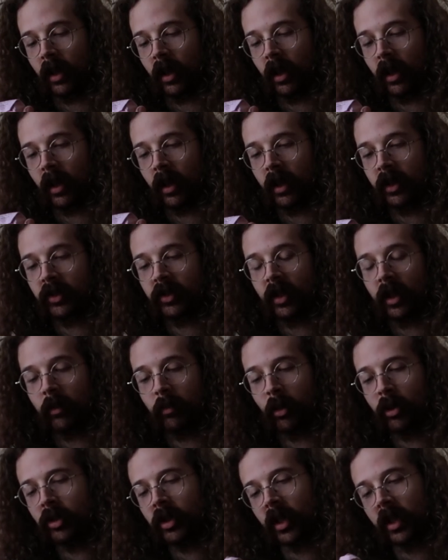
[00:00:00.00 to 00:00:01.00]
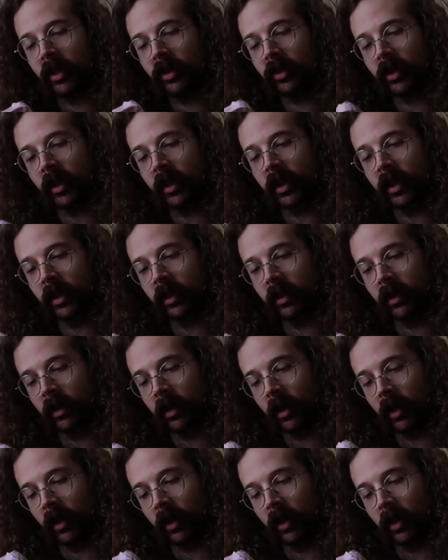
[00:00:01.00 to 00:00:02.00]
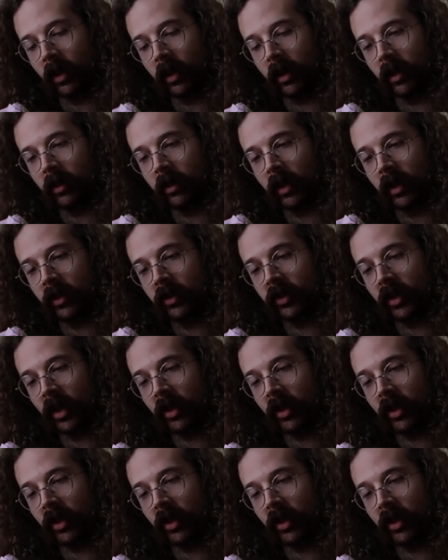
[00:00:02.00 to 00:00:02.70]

It's a Portuguese sardine. It